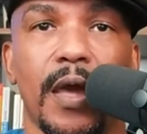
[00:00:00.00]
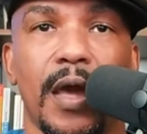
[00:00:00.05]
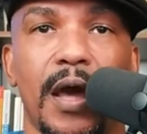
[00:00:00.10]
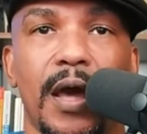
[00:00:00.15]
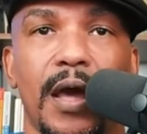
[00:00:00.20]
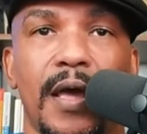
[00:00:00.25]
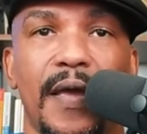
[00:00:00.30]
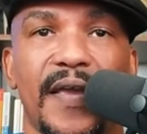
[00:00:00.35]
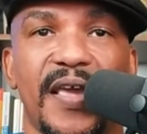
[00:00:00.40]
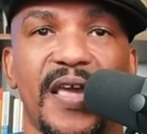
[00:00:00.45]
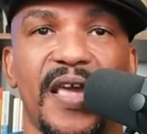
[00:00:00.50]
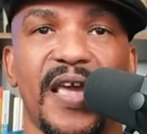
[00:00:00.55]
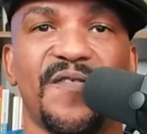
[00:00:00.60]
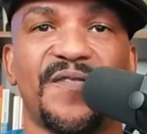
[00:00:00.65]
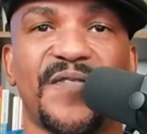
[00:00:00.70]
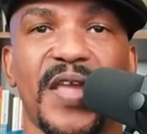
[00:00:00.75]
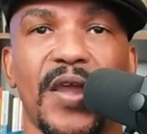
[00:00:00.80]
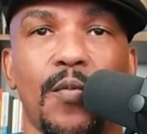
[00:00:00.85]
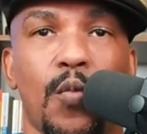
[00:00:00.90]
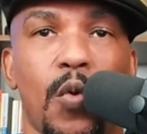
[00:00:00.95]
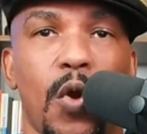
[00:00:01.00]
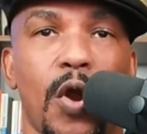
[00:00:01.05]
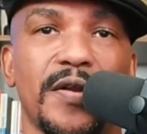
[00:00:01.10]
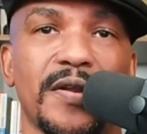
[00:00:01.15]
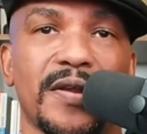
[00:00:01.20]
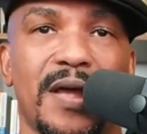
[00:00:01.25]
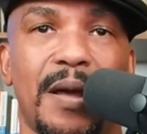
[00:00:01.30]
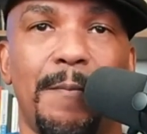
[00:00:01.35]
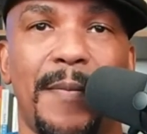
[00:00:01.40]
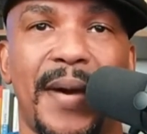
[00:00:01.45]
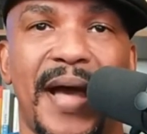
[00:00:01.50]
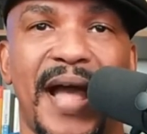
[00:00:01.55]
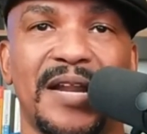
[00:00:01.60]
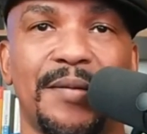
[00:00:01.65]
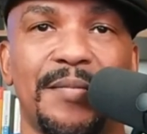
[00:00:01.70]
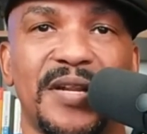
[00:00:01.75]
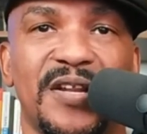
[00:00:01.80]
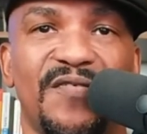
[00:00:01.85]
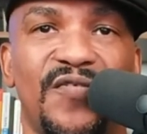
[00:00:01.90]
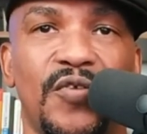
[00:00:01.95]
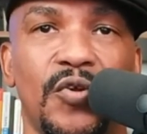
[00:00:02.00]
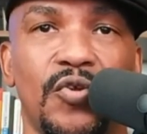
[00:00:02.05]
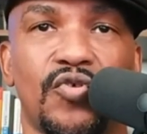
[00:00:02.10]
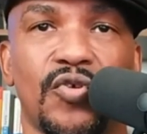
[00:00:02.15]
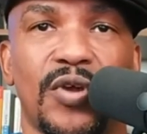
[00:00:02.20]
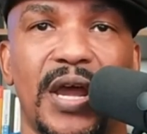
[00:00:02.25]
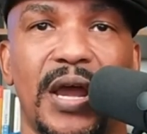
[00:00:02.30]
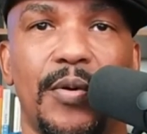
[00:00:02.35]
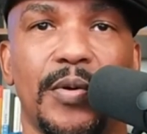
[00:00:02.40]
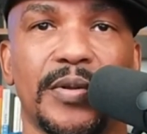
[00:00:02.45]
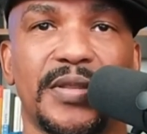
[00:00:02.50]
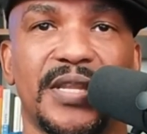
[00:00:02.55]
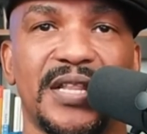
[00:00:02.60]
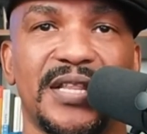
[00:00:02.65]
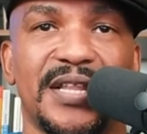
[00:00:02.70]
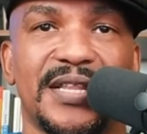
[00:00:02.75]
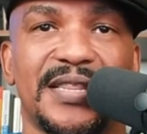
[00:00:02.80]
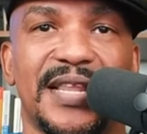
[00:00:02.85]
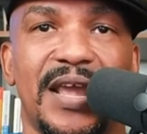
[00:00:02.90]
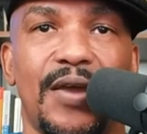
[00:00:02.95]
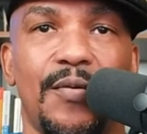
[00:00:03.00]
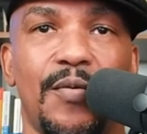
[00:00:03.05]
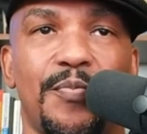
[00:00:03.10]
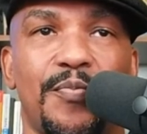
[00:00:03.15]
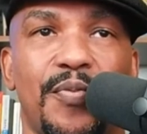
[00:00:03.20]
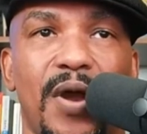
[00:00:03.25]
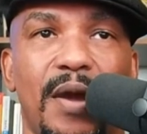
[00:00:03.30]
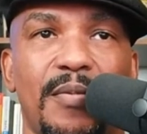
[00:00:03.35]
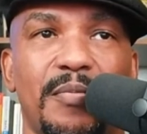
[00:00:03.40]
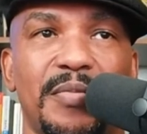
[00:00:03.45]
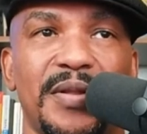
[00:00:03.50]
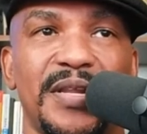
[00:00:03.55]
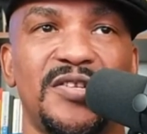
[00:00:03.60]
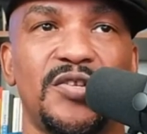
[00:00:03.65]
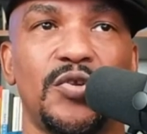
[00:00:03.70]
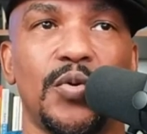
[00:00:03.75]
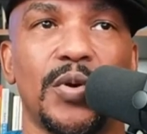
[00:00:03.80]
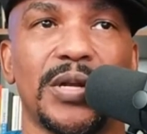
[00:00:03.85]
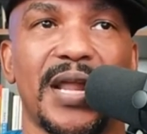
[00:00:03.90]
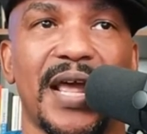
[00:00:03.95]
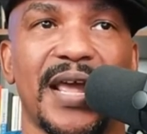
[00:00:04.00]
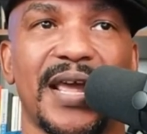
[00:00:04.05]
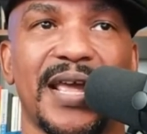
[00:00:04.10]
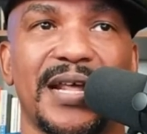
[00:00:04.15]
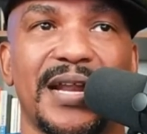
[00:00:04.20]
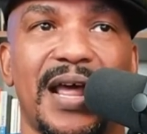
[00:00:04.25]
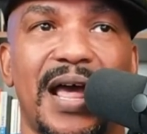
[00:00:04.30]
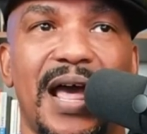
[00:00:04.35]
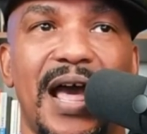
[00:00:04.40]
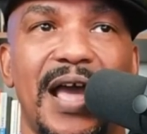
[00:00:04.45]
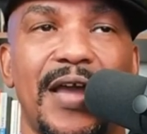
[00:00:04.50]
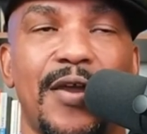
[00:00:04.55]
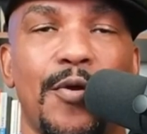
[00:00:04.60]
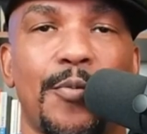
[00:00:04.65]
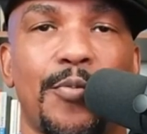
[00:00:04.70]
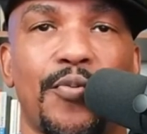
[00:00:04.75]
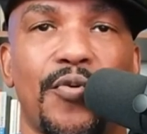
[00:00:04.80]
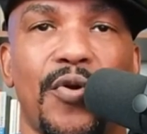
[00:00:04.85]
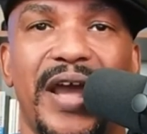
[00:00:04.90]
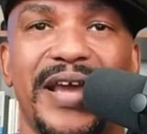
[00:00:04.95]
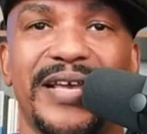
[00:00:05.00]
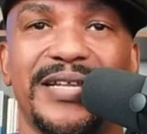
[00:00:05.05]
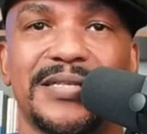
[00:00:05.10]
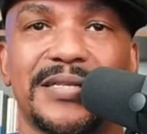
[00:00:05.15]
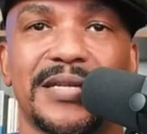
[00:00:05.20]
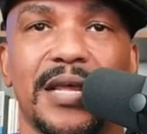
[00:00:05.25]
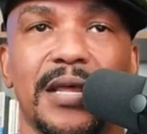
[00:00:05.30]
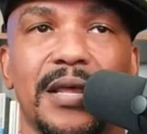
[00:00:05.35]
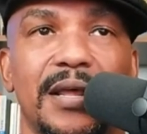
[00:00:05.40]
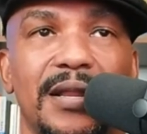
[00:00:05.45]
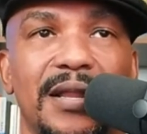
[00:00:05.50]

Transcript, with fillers: Uh, if they were to combine them in the future, I would think that they would probably do it like at a higher price.